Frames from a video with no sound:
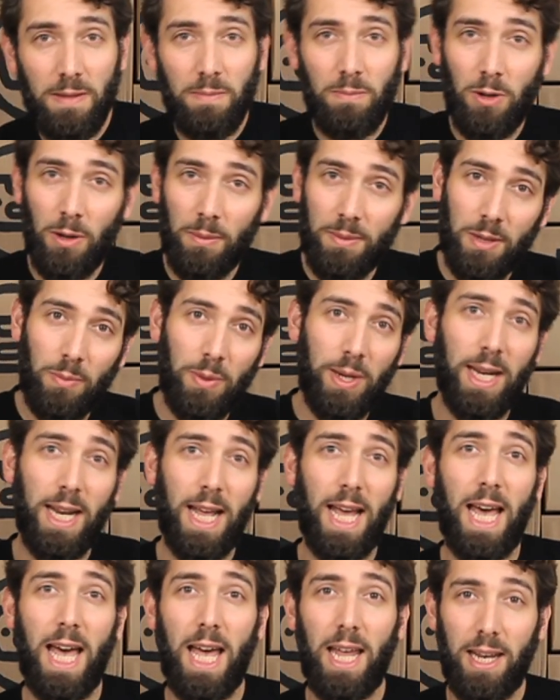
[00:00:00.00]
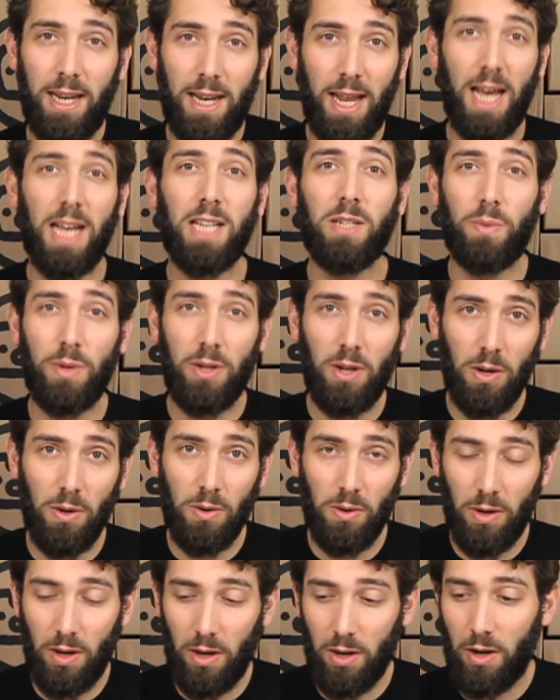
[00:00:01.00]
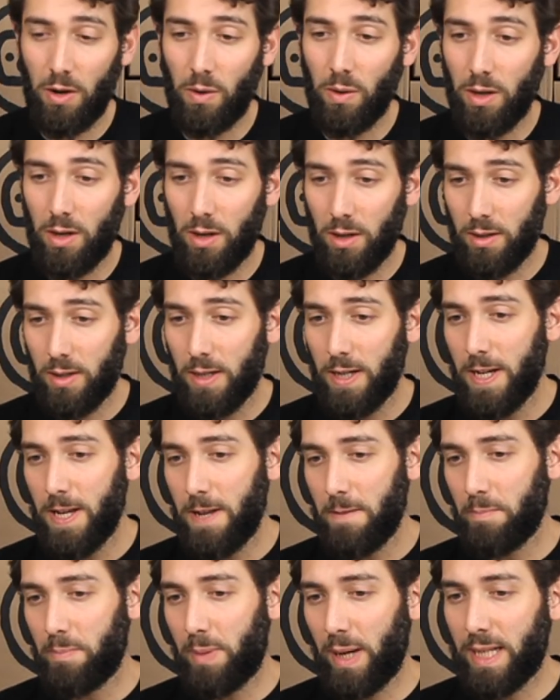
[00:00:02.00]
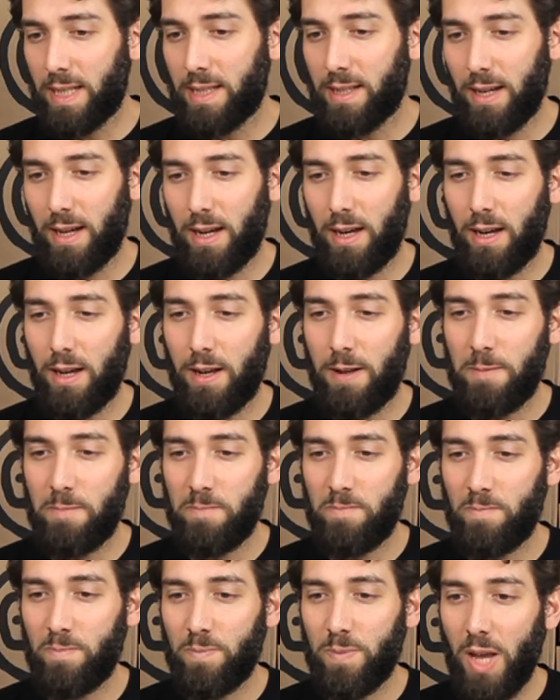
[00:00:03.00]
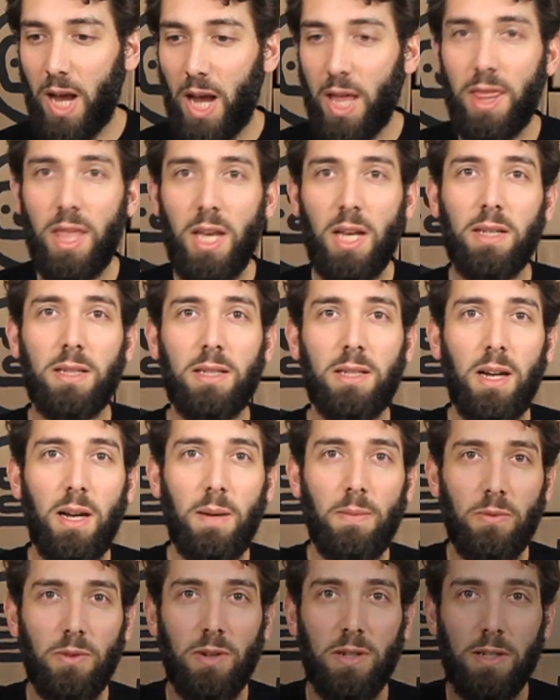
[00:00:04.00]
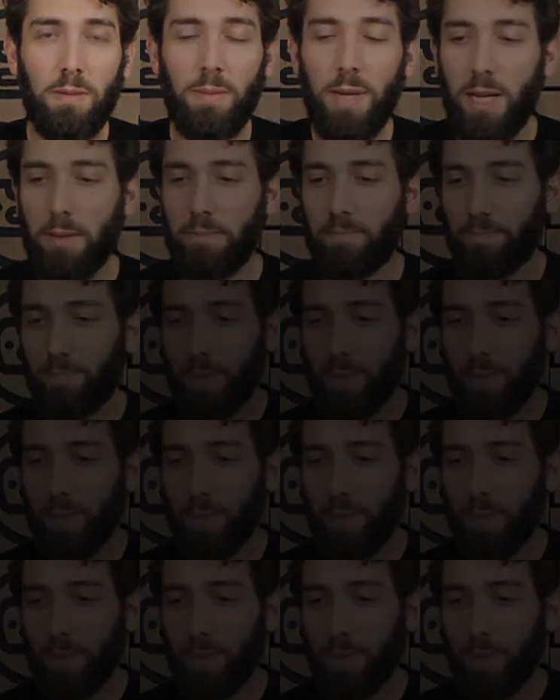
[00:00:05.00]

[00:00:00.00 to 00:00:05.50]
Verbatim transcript: and bobs that we're going to add in as we go, go along. But um, I think it's time for us to begin.